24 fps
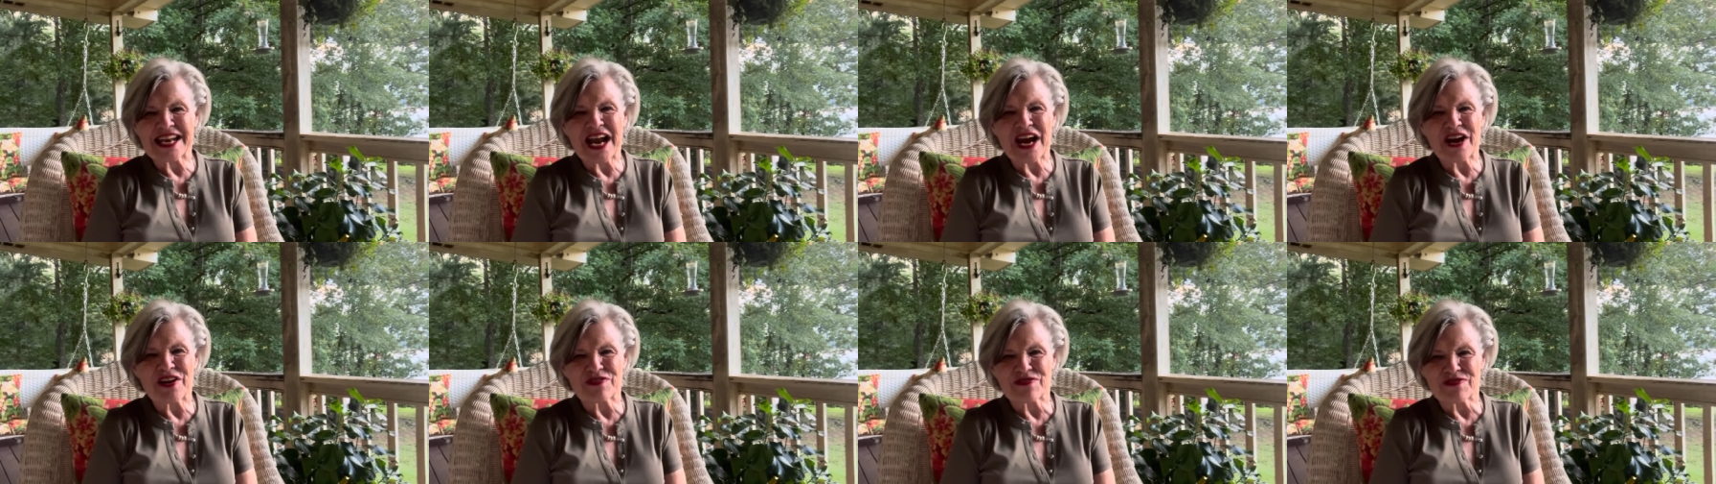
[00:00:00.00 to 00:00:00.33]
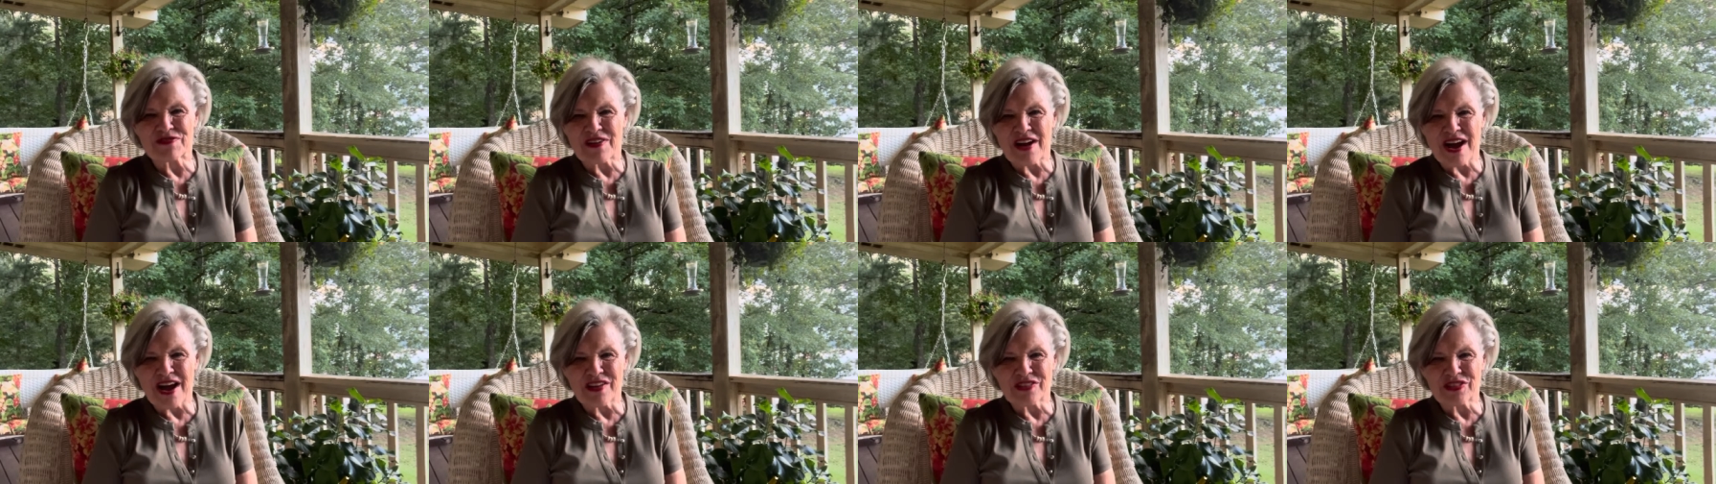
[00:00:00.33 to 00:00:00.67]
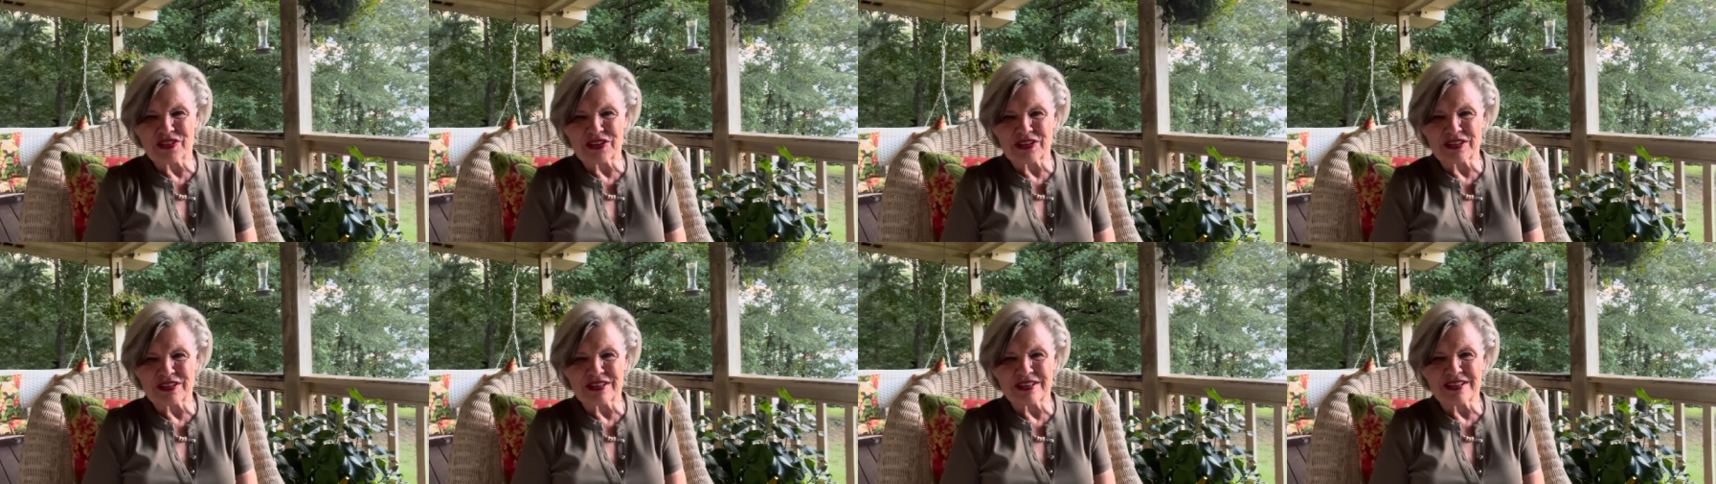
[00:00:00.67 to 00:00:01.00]
our
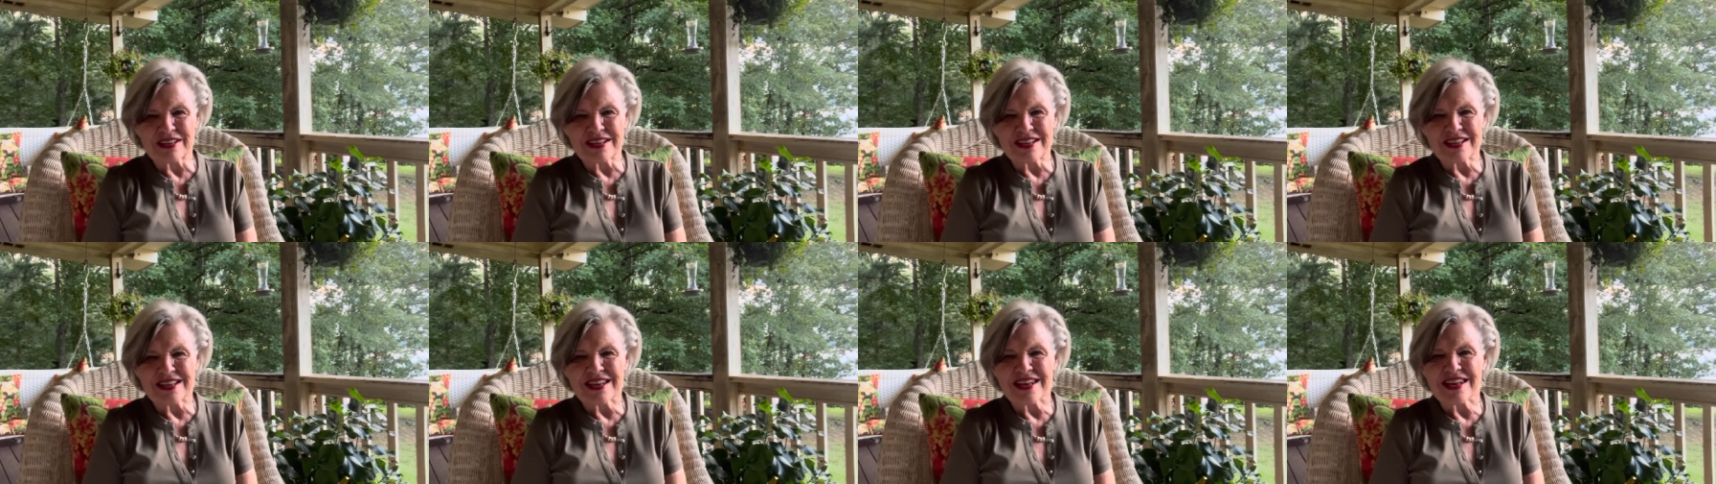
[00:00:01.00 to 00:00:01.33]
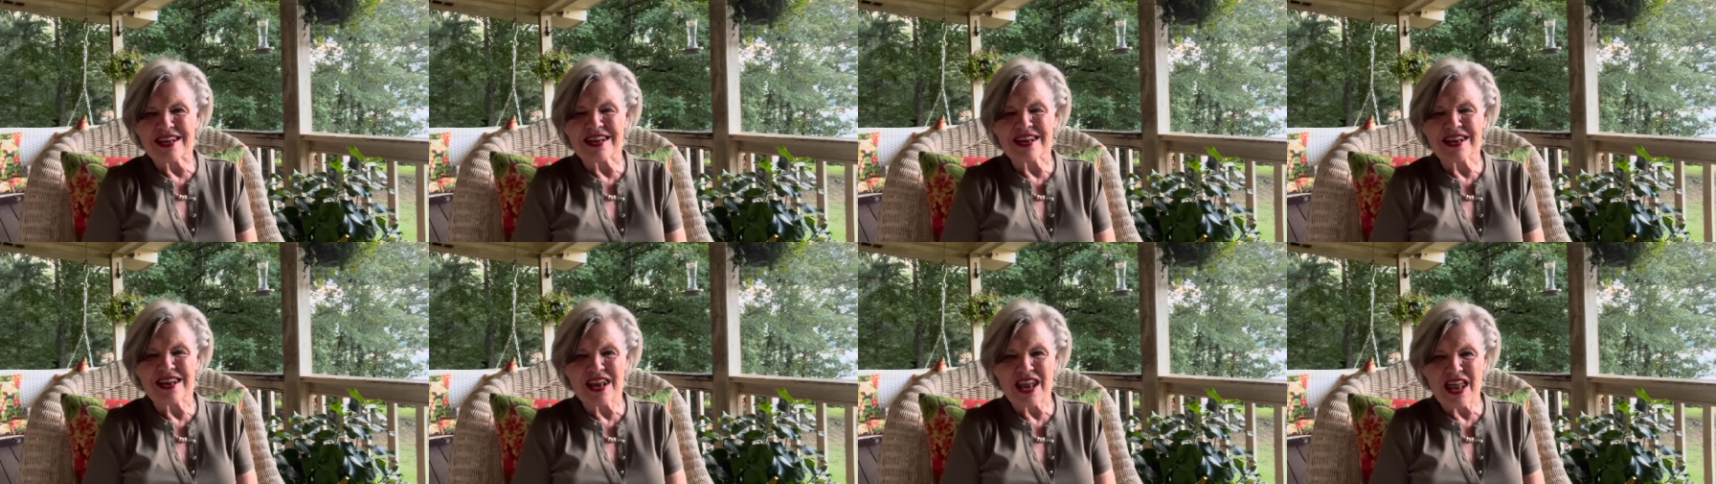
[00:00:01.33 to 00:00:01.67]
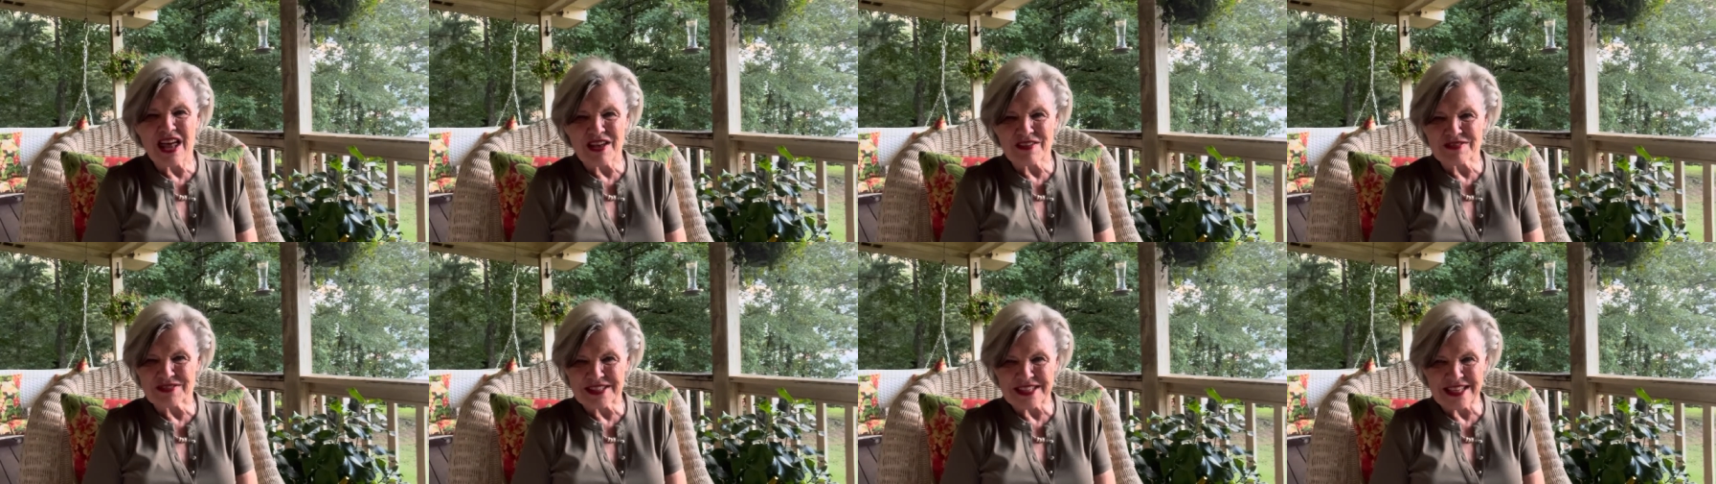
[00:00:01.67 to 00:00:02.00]
Father
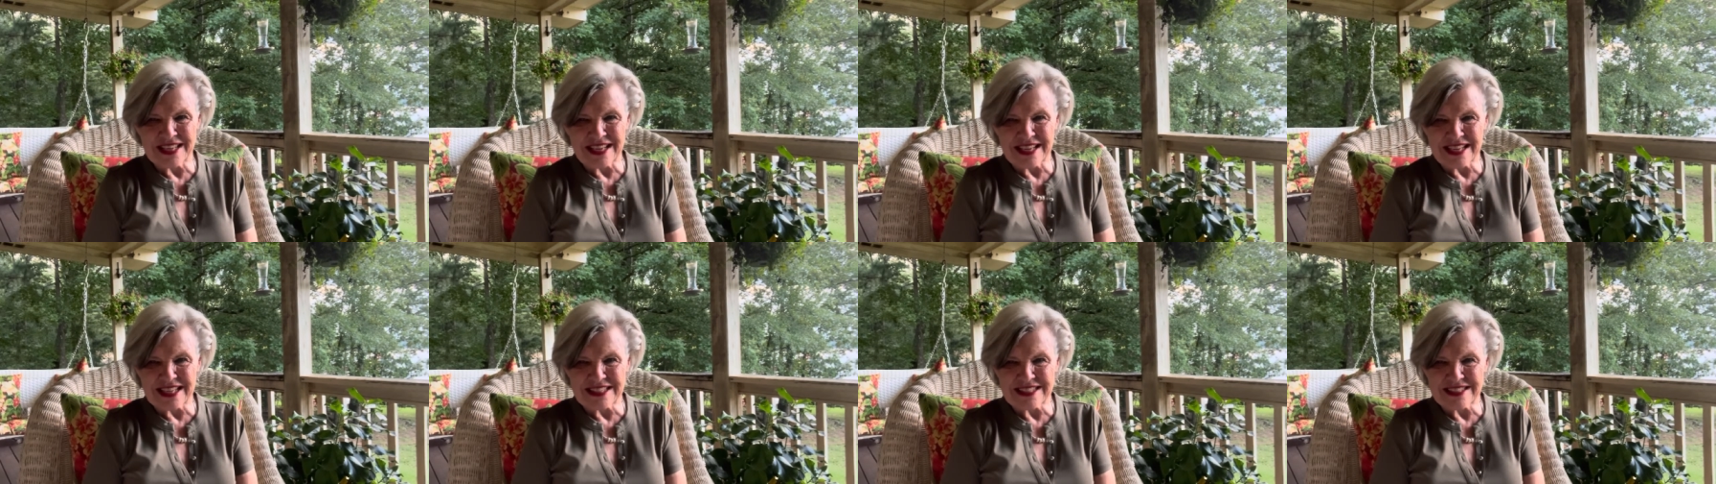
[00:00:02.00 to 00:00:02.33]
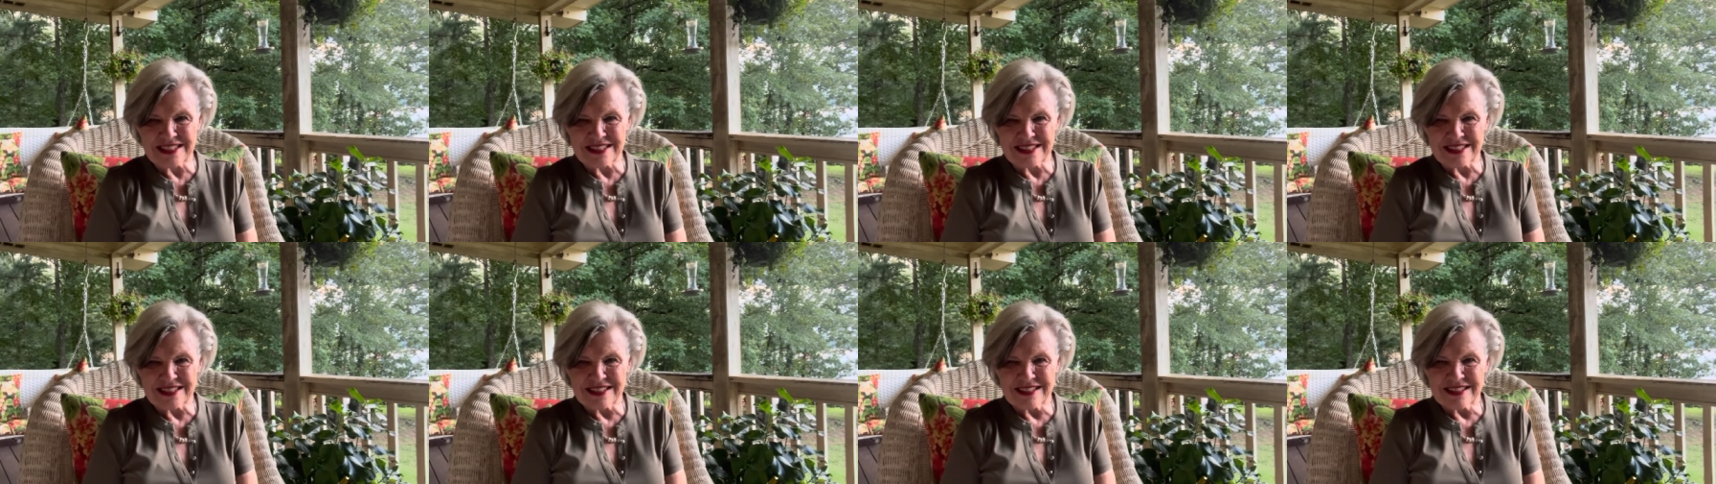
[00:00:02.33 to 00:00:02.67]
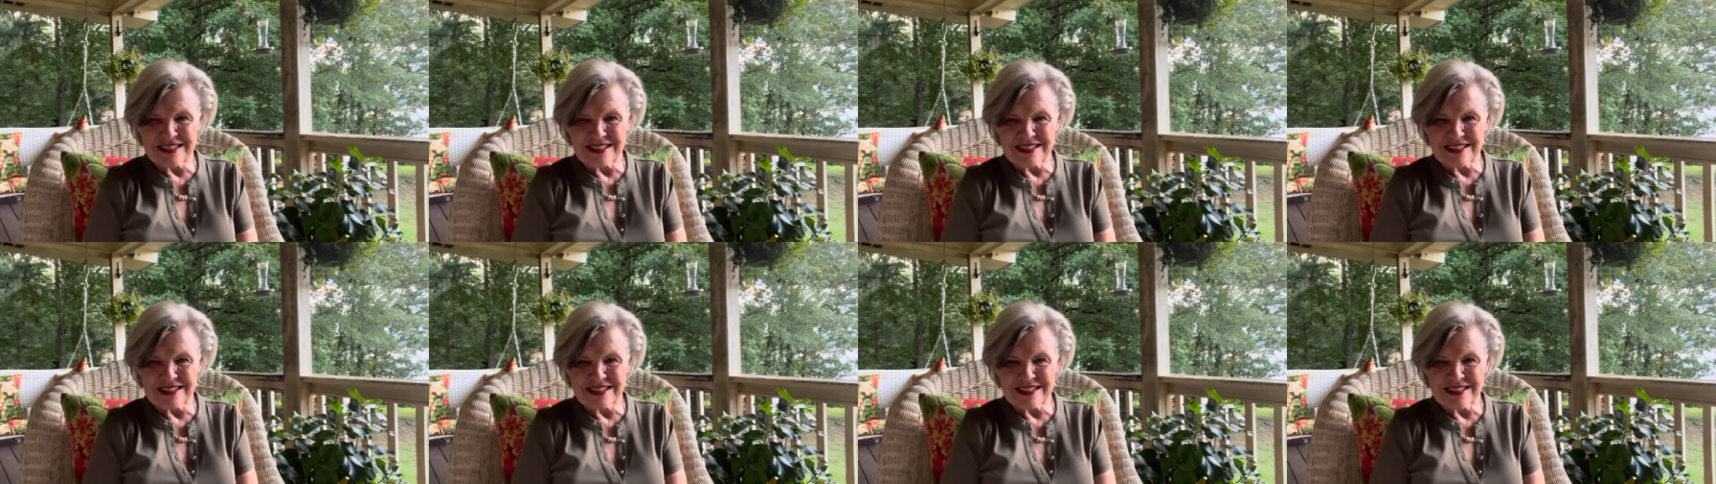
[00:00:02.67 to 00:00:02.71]
loves us.